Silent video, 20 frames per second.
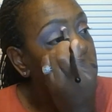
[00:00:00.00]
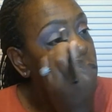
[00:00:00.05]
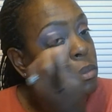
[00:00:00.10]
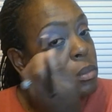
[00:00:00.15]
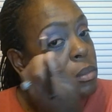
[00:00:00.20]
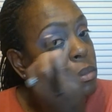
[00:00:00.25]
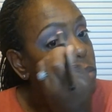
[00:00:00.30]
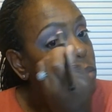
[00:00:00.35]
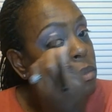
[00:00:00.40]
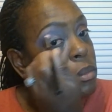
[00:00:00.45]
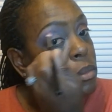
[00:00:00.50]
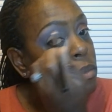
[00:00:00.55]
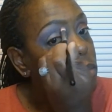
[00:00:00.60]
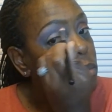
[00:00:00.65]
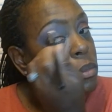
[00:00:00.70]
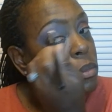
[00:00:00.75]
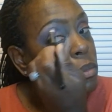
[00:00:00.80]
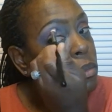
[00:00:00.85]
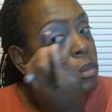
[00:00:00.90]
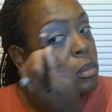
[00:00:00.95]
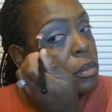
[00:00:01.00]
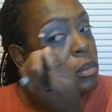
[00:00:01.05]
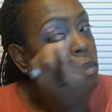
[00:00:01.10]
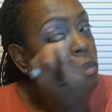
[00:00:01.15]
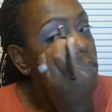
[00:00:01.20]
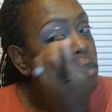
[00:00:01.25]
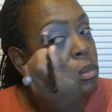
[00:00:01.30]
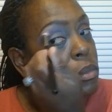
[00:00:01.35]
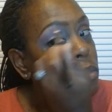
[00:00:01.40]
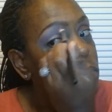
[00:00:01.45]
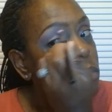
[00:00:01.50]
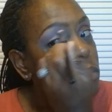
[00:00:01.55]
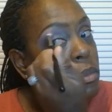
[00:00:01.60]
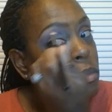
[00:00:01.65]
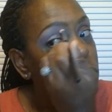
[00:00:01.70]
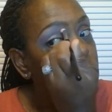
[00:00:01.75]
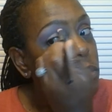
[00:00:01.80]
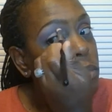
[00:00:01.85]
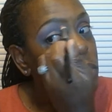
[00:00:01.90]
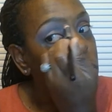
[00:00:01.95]

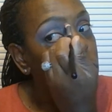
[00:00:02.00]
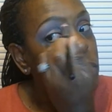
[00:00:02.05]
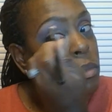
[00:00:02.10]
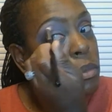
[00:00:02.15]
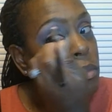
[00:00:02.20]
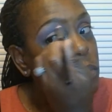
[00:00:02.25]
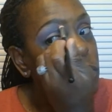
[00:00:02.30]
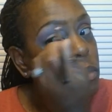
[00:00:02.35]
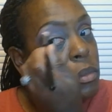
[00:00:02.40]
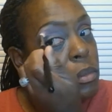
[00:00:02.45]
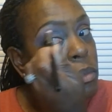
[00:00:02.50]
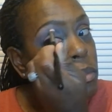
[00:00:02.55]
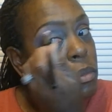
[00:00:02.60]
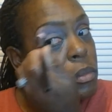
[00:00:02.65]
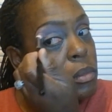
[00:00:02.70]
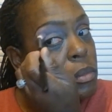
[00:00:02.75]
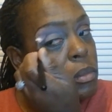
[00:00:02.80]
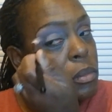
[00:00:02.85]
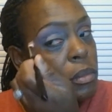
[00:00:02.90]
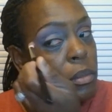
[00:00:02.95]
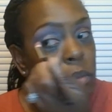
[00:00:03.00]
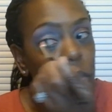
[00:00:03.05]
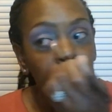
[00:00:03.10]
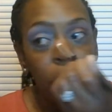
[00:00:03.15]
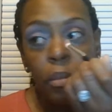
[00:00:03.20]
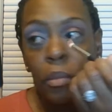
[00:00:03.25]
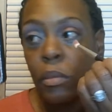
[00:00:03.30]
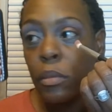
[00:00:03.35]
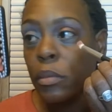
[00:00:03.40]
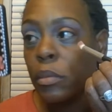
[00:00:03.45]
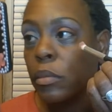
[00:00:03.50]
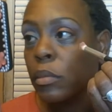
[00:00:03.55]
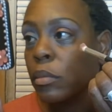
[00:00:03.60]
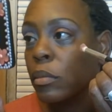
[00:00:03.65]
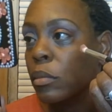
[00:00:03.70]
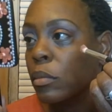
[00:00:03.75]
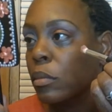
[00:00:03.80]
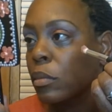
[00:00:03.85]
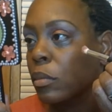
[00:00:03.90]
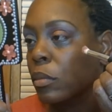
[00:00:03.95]

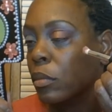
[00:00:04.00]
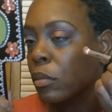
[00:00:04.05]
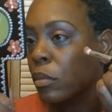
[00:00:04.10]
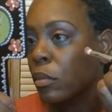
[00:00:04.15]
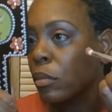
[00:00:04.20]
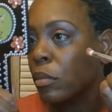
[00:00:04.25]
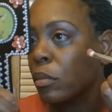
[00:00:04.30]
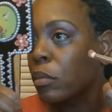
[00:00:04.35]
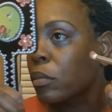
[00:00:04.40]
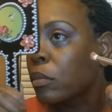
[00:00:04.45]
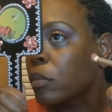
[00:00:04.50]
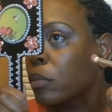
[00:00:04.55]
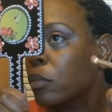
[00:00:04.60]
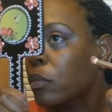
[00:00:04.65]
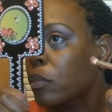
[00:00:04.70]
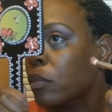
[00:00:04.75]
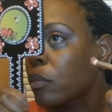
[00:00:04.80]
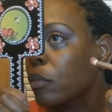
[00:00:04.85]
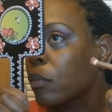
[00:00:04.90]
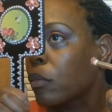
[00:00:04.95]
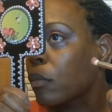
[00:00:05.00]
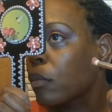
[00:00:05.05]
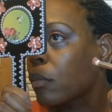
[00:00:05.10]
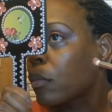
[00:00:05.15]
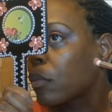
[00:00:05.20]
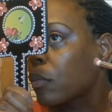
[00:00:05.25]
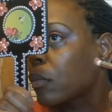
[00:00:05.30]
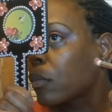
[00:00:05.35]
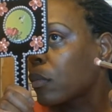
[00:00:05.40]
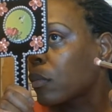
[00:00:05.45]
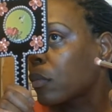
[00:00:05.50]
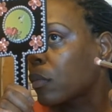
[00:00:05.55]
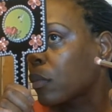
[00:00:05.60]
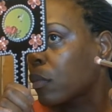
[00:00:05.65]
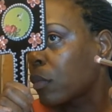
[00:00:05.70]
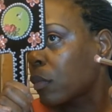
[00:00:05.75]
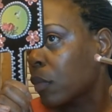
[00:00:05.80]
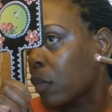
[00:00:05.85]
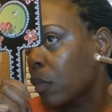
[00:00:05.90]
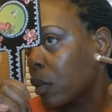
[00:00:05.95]

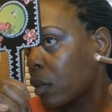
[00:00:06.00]
Nobody speaks.